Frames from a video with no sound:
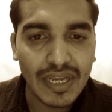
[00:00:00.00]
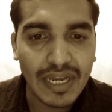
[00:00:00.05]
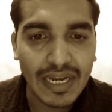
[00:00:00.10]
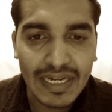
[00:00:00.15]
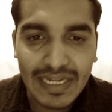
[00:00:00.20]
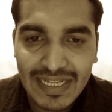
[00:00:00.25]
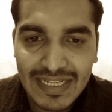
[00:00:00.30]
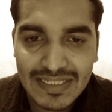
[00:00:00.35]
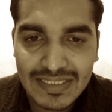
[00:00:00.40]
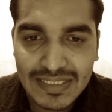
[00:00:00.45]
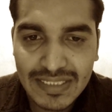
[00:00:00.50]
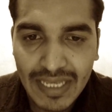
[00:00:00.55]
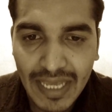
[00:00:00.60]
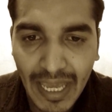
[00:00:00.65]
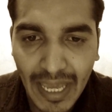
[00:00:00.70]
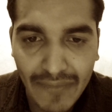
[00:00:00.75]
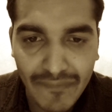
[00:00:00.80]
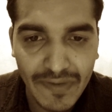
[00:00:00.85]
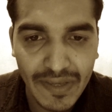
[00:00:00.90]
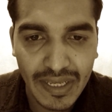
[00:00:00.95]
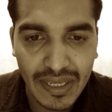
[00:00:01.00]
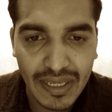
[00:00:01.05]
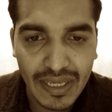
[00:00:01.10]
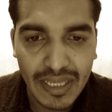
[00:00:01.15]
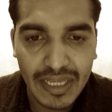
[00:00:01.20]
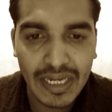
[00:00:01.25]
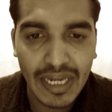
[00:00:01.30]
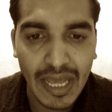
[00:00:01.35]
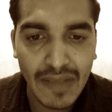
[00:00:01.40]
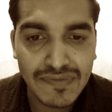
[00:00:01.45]
it is having
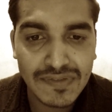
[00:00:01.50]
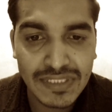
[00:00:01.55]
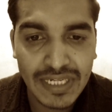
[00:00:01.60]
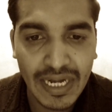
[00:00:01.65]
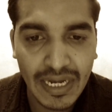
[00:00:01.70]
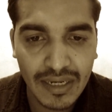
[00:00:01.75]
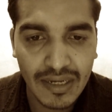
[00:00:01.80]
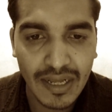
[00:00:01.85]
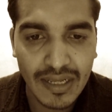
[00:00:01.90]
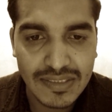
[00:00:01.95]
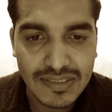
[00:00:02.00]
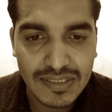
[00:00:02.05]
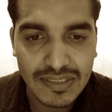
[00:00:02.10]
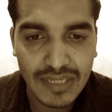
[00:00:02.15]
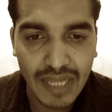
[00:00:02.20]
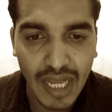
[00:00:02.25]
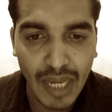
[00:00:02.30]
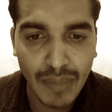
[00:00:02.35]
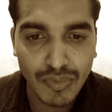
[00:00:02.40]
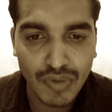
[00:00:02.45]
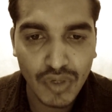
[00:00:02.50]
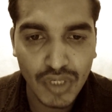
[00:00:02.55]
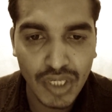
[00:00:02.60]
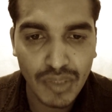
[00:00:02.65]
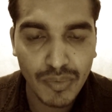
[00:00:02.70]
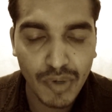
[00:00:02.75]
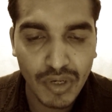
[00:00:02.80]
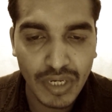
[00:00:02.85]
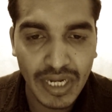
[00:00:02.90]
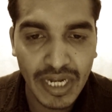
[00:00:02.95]
an abstract class, I'm
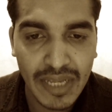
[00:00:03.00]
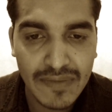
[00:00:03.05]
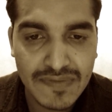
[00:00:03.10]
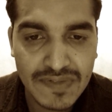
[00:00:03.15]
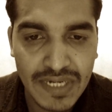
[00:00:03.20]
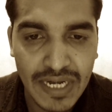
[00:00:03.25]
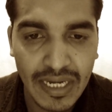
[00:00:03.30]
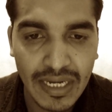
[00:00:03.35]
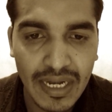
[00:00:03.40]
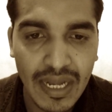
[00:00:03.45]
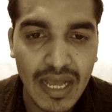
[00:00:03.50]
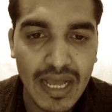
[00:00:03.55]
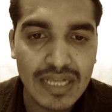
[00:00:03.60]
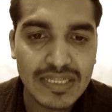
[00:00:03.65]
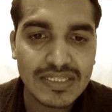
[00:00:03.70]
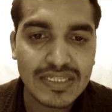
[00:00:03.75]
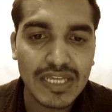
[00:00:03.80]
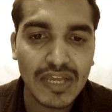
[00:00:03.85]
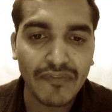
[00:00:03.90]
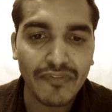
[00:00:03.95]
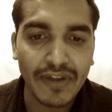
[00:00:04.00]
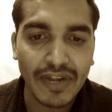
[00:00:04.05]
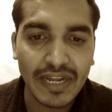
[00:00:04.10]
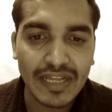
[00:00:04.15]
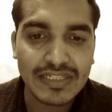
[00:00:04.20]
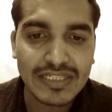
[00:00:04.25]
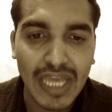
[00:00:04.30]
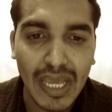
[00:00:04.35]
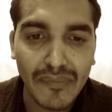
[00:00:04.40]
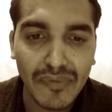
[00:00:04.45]
talking about an abstract class, if it
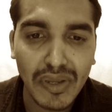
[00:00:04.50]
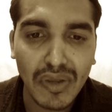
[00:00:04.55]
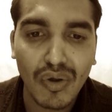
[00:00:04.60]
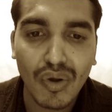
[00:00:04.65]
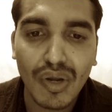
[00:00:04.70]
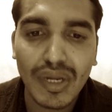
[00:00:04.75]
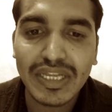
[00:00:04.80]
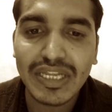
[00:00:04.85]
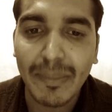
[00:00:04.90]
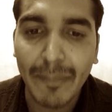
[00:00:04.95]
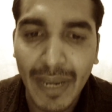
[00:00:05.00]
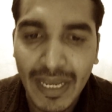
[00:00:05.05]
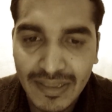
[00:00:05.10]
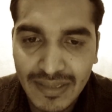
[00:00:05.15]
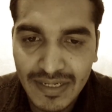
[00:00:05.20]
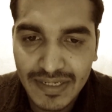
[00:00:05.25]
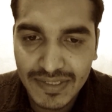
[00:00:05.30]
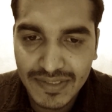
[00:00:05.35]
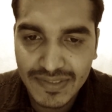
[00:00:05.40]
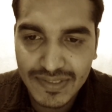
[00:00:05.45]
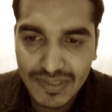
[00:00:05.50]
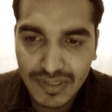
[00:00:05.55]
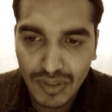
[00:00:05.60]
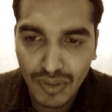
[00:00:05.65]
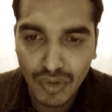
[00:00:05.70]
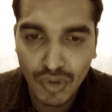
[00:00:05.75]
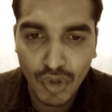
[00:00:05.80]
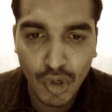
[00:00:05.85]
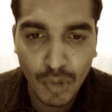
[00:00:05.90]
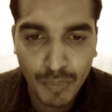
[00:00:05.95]
is having only the methods,
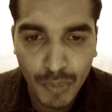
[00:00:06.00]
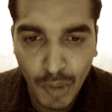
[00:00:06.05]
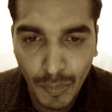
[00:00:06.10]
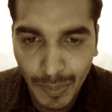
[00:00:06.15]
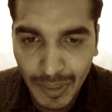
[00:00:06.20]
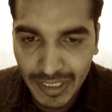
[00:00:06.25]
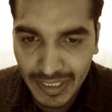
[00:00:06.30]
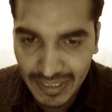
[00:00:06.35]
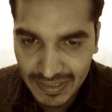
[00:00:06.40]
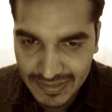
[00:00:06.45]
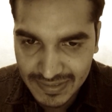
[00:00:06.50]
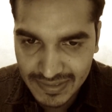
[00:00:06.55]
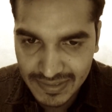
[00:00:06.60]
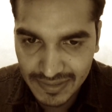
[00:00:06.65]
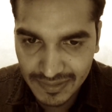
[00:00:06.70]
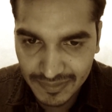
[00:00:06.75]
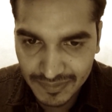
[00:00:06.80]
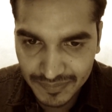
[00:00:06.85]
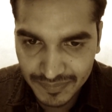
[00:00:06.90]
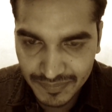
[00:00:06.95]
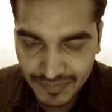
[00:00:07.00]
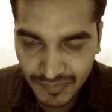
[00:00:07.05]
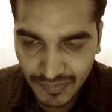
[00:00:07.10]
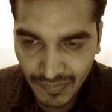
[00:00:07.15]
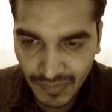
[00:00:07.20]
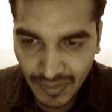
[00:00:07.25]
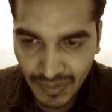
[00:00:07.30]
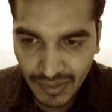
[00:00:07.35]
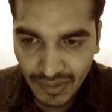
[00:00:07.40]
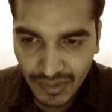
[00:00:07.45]
no properties,
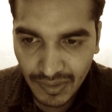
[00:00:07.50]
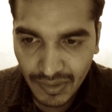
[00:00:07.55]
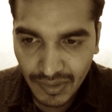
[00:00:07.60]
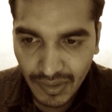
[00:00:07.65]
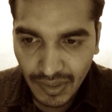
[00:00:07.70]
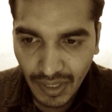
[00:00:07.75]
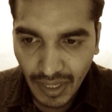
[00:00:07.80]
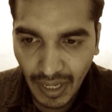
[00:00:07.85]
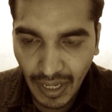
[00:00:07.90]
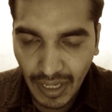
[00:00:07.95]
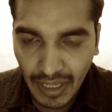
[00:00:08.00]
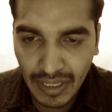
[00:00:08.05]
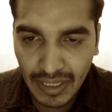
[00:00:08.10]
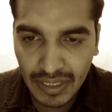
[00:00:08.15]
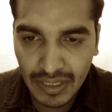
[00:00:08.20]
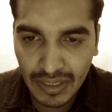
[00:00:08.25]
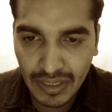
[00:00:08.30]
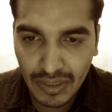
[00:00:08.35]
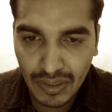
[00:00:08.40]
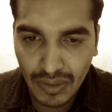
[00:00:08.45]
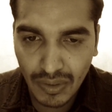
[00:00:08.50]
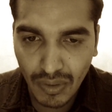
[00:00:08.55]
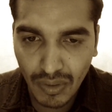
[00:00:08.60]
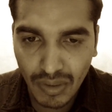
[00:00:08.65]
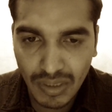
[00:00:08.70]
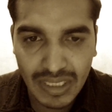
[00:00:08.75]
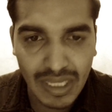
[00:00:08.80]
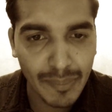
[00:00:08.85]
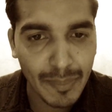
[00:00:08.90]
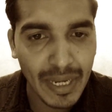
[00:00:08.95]
and
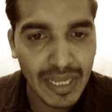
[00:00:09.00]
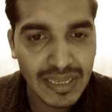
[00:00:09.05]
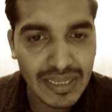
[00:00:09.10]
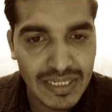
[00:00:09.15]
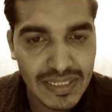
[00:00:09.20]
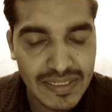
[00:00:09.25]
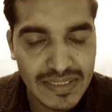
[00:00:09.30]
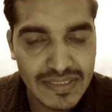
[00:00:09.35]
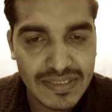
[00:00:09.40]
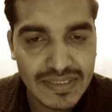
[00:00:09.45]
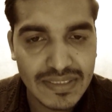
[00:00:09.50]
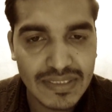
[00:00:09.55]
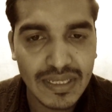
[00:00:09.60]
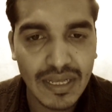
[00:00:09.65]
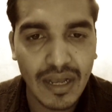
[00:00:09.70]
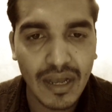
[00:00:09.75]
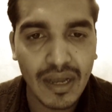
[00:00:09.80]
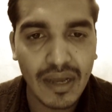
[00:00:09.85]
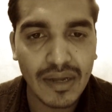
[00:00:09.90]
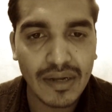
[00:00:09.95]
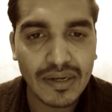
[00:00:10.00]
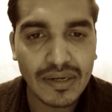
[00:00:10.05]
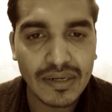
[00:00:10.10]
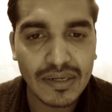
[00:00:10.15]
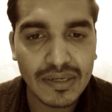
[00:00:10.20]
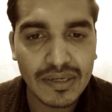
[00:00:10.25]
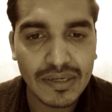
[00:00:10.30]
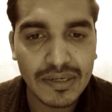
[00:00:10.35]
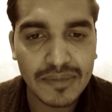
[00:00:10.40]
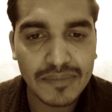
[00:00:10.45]
all the methods
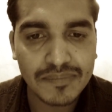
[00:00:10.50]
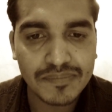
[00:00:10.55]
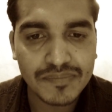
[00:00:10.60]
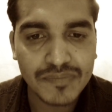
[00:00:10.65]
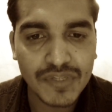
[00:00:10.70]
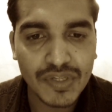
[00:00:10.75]
are,